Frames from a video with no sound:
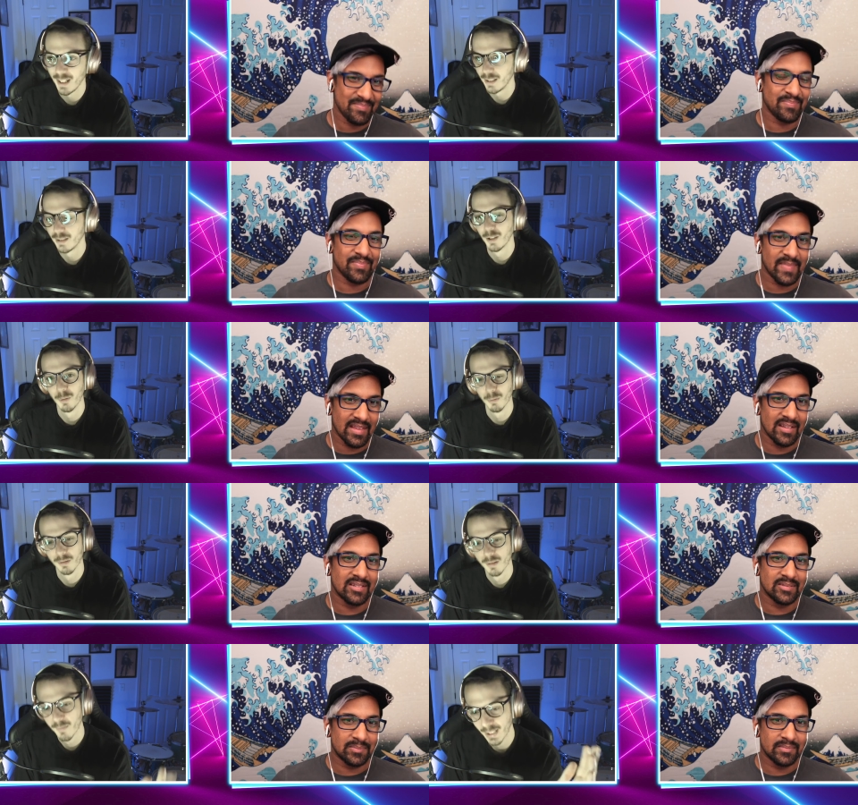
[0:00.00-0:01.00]
Speaker 1: you
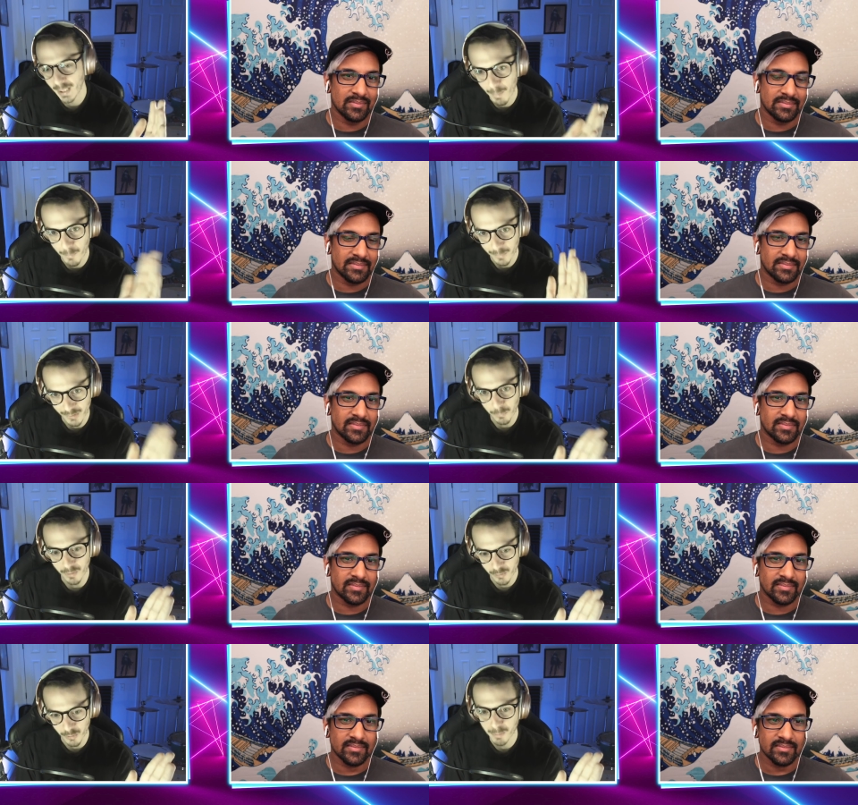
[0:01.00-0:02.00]
know they come out with the
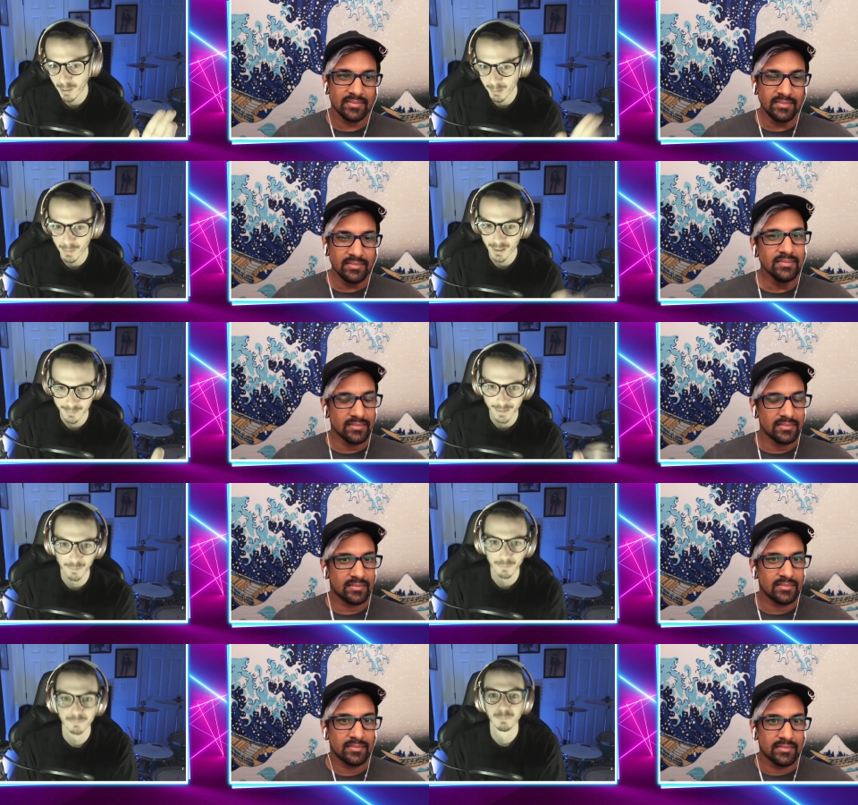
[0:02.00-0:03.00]
Switch Two by May, then
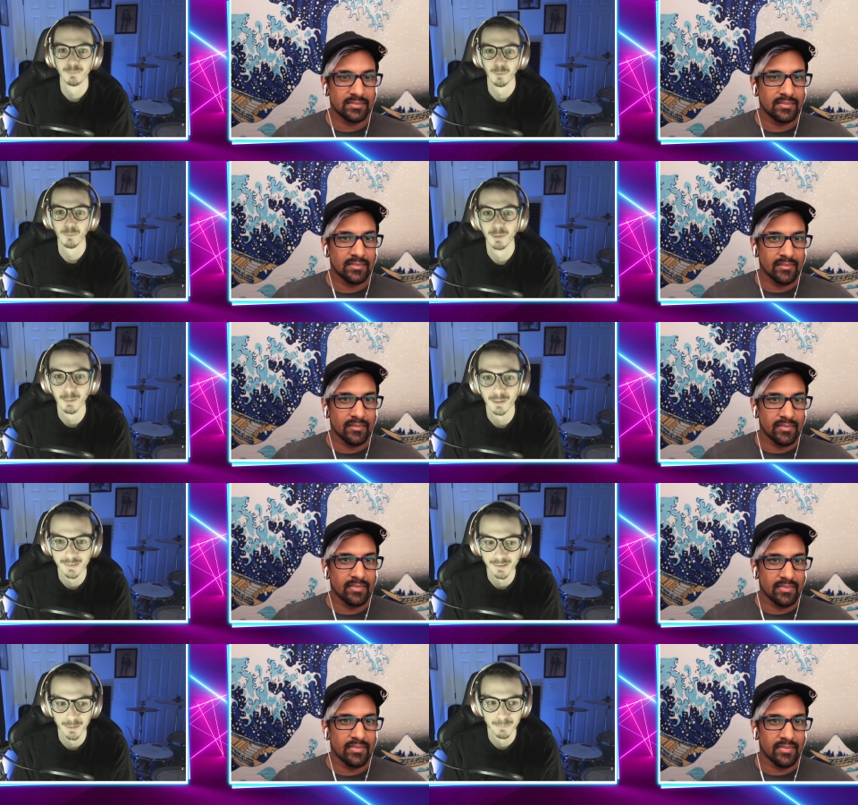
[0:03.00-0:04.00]
I'll we'll, I'll
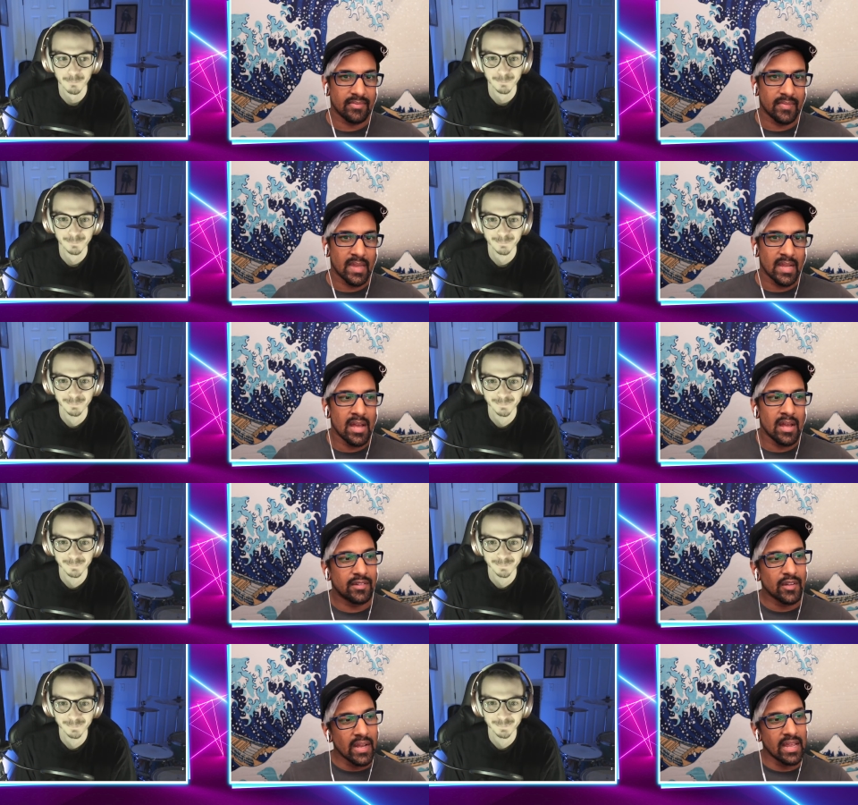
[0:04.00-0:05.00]
consider it.
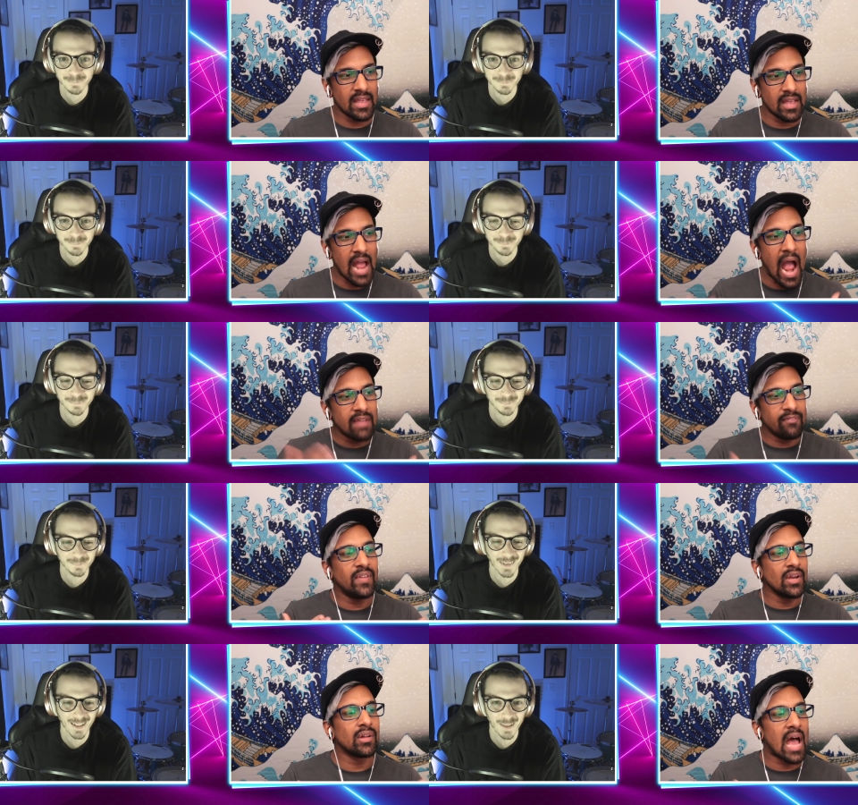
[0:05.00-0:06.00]
So like I
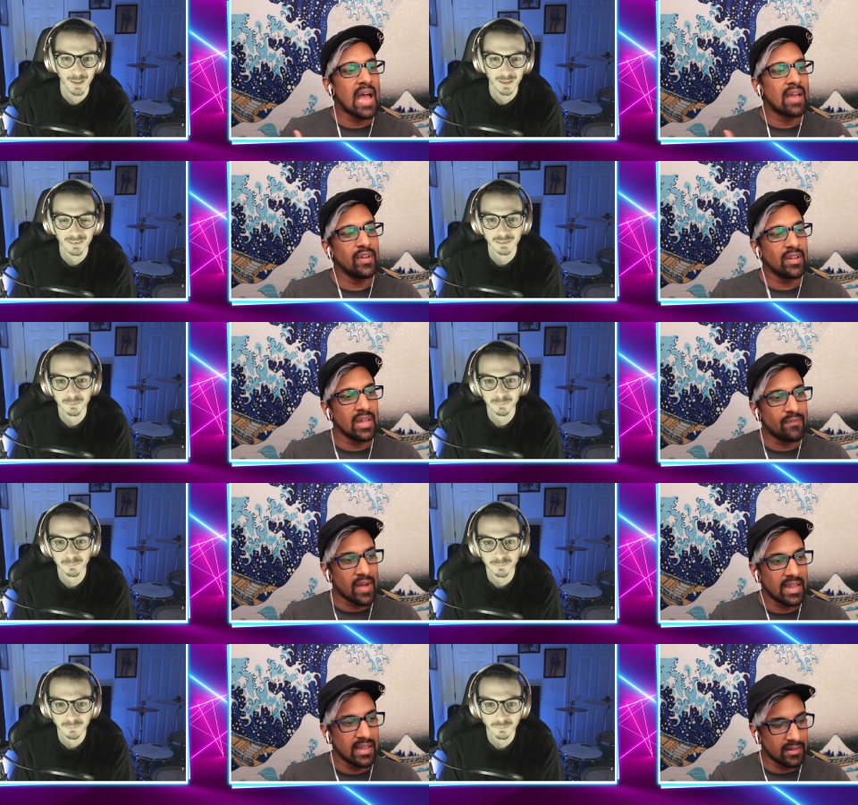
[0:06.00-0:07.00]
Speaker 2: feel I feel
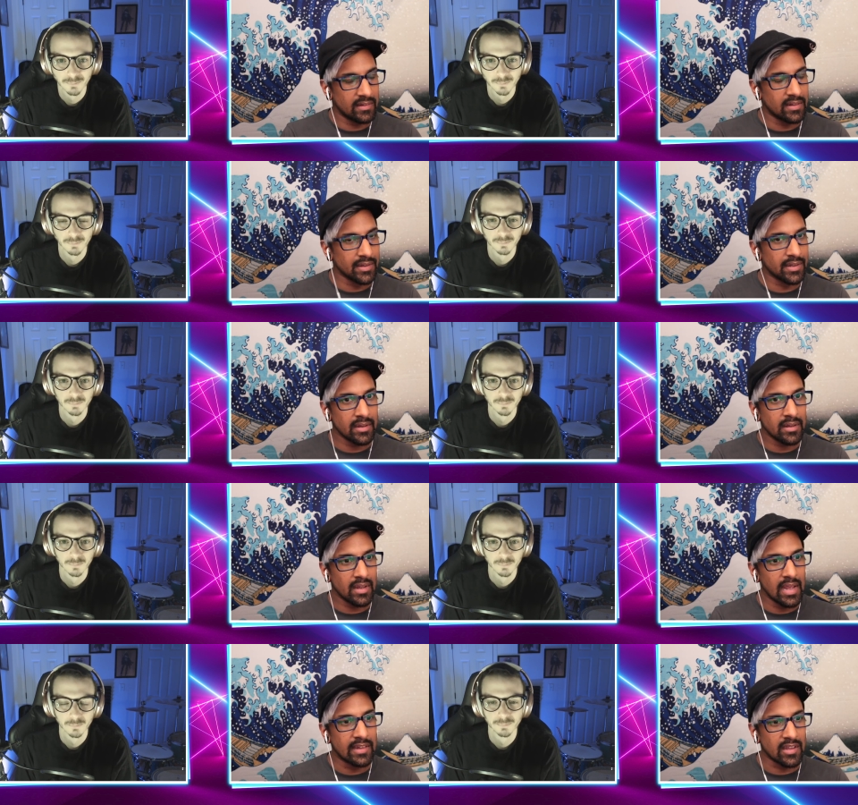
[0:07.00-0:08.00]
if I get Zelda,
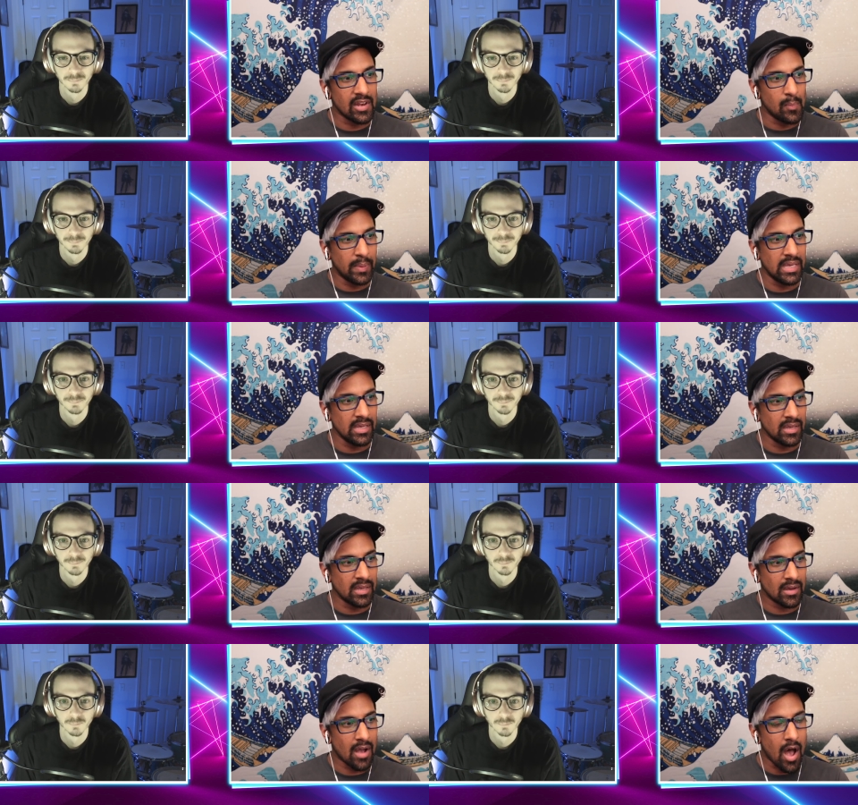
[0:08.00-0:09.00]
it's gonna
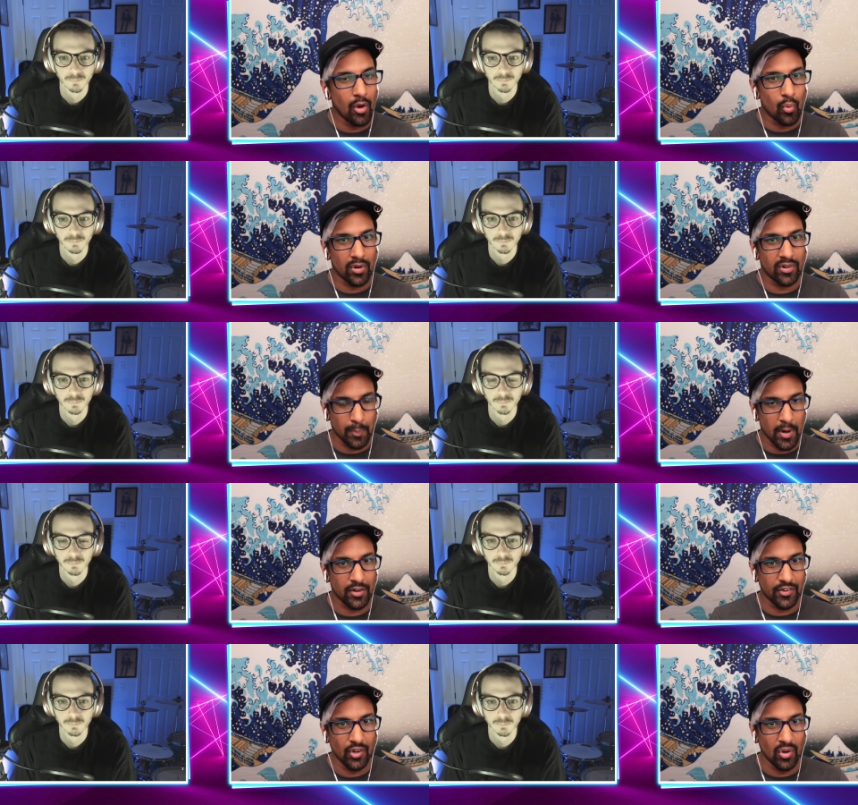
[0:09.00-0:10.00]
be Hogwarts
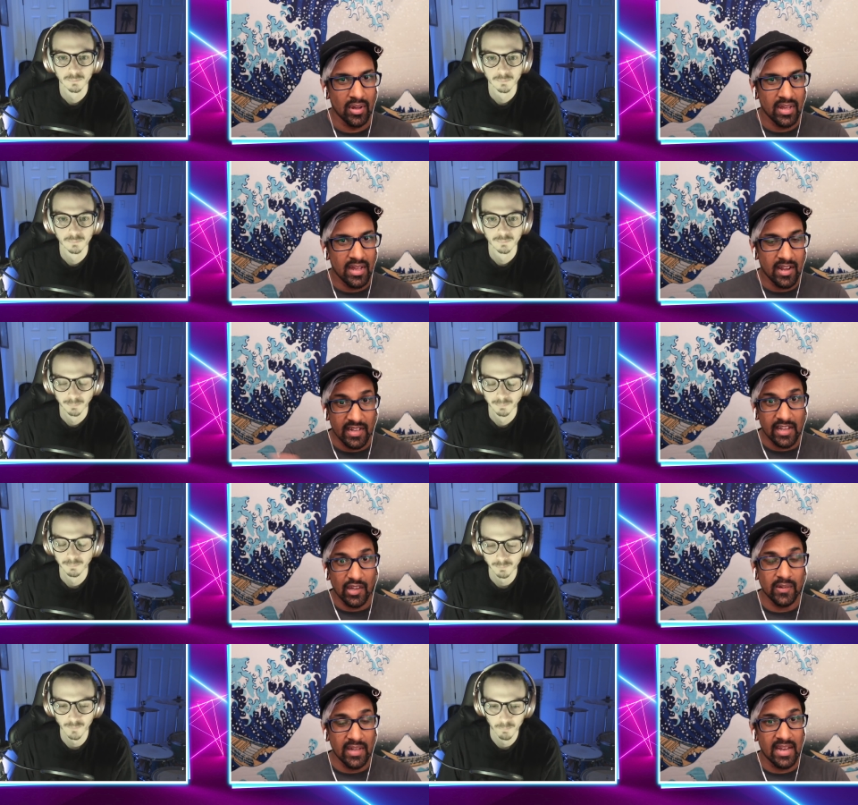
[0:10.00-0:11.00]
Part Two because like
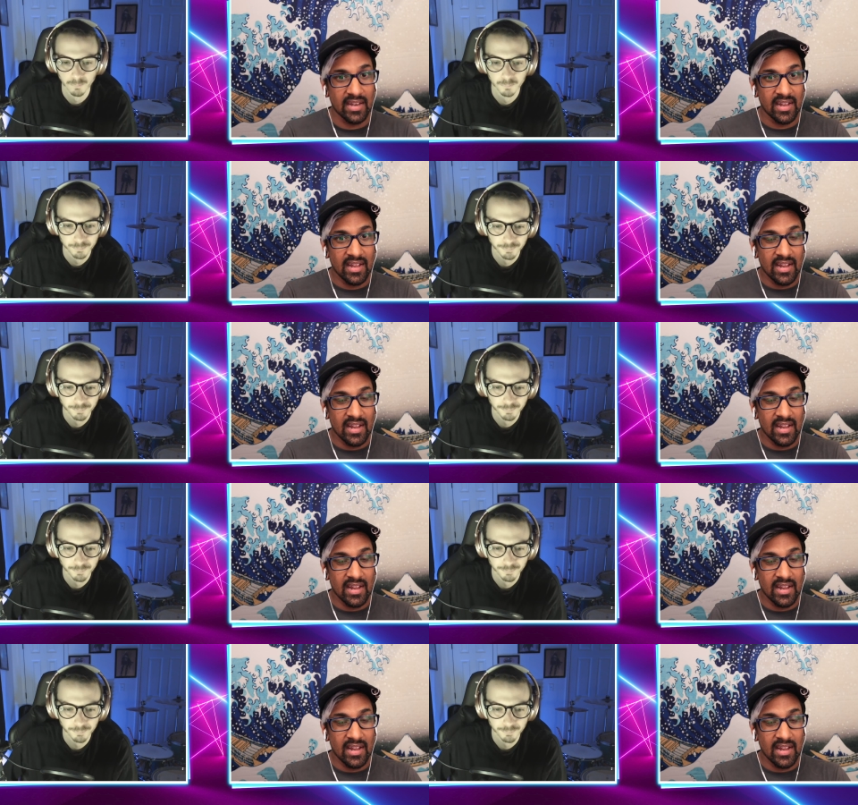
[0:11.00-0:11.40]
you said,